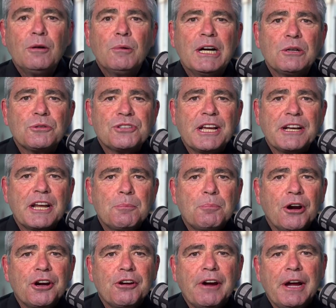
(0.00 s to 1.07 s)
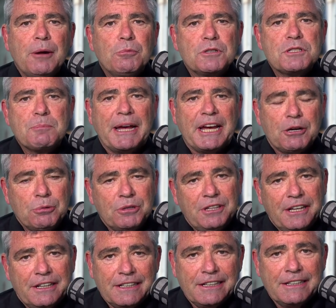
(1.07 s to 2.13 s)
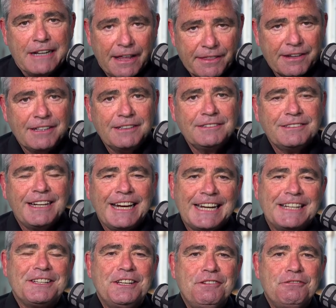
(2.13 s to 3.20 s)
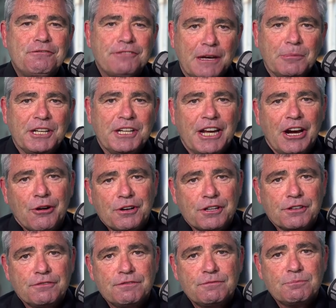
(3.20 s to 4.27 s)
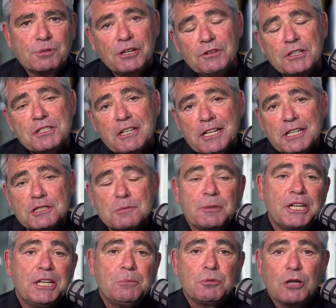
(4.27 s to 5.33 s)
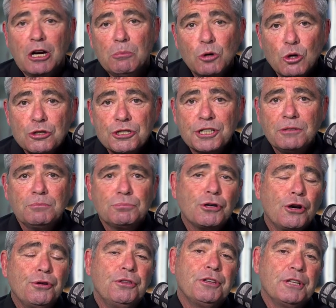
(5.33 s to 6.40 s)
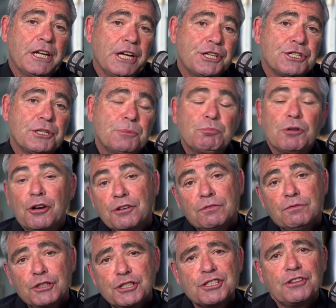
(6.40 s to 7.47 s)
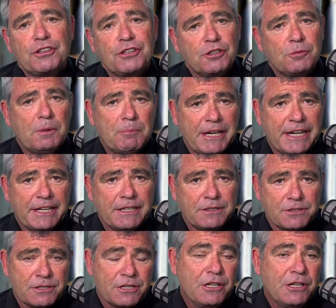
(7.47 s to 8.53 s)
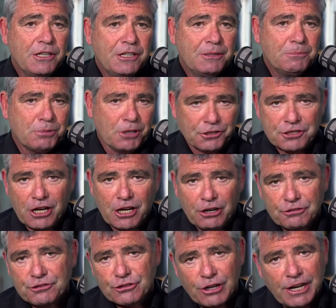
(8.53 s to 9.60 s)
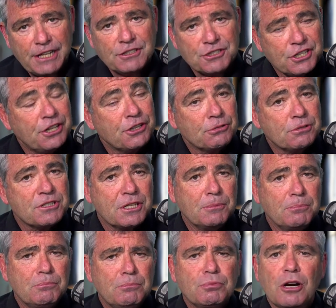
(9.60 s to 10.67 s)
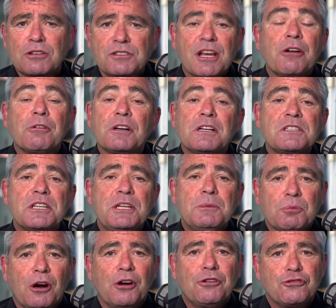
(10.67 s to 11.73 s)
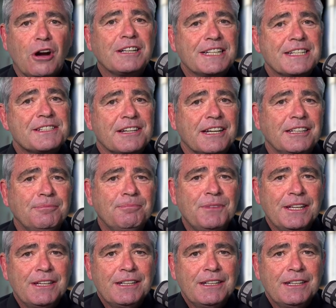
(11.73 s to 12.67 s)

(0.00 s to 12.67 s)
Well, Sunday program was back with yet another anti-family narrative. Previously, it's been pro-abortion, pro-euthanasia, pro-conversion therapy bans, pro-child transgenderism, pro-surrogacy, pro-drug testing,